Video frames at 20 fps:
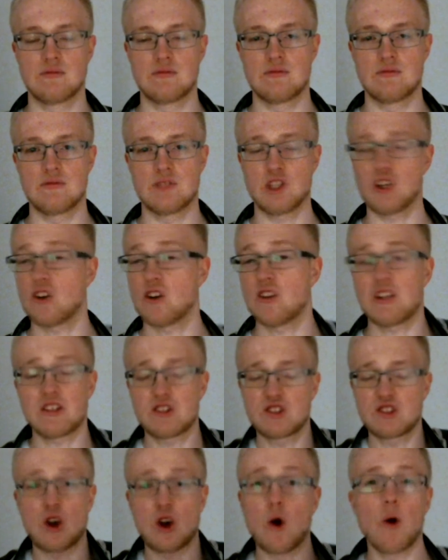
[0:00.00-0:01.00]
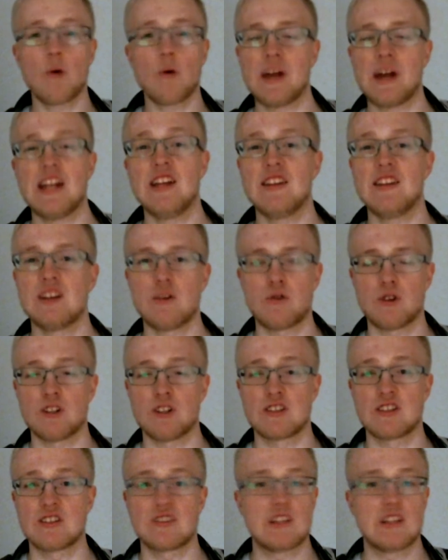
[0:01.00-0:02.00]
You know, there's so many
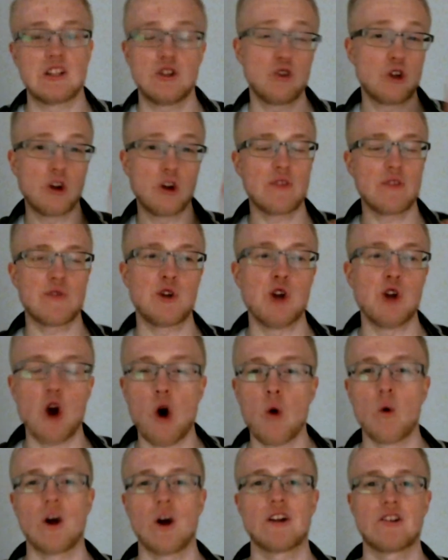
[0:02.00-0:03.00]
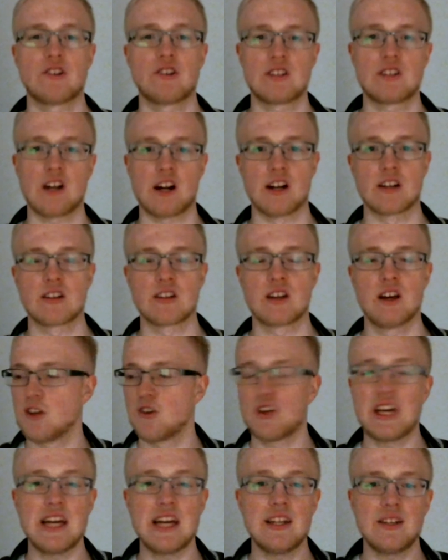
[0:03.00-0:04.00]
differences that you don't even know where to start. You
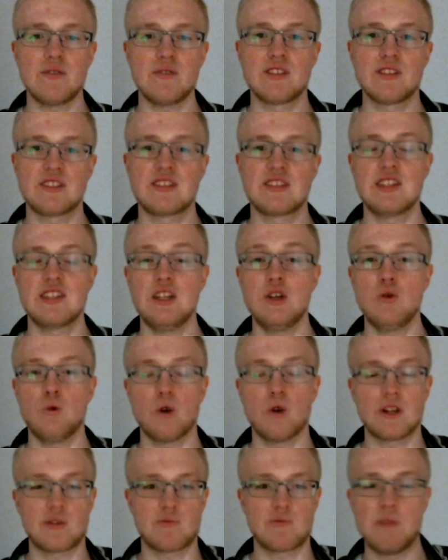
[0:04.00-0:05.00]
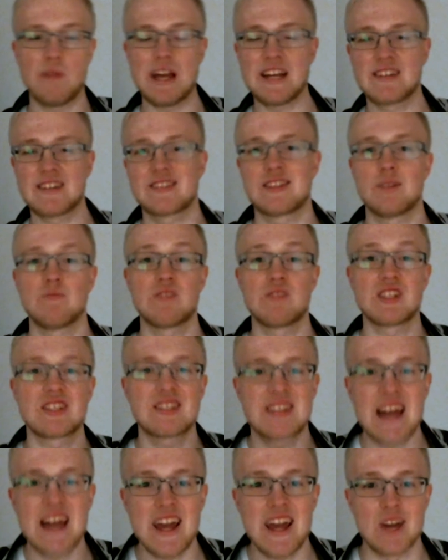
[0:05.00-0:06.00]
can't even see what makes them the
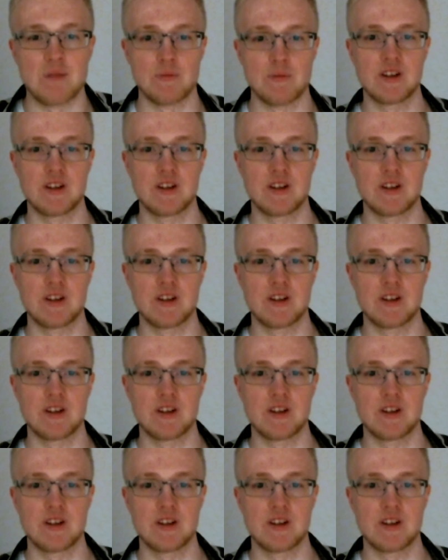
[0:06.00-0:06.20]
same.